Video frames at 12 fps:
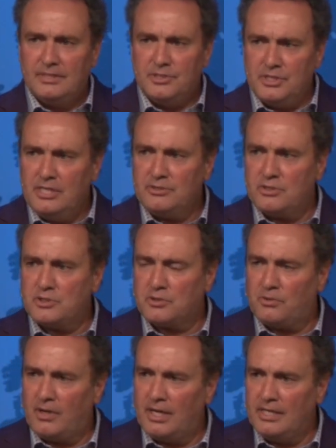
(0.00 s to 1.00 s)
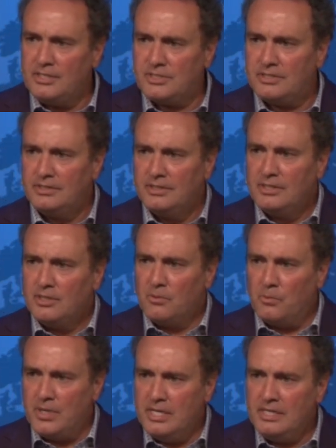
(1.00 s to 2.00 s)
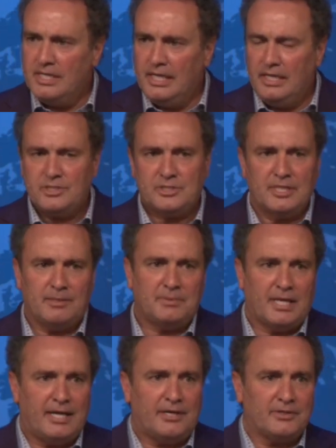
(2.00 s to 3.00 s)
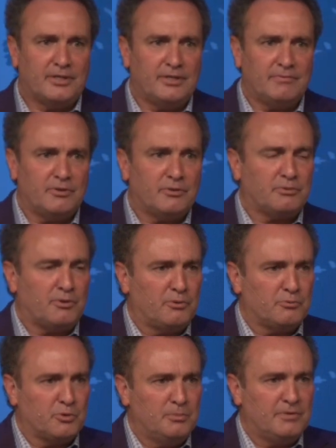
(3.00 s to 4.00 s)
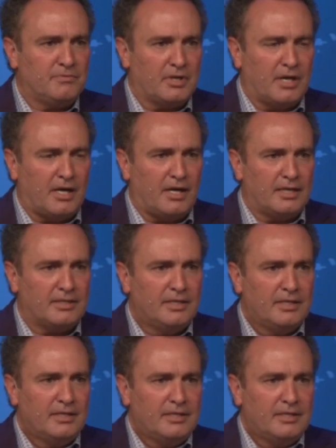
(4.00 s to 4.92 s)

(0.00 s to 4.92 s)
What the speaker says: Jesus Christ, when he stepped out of the throne room of God,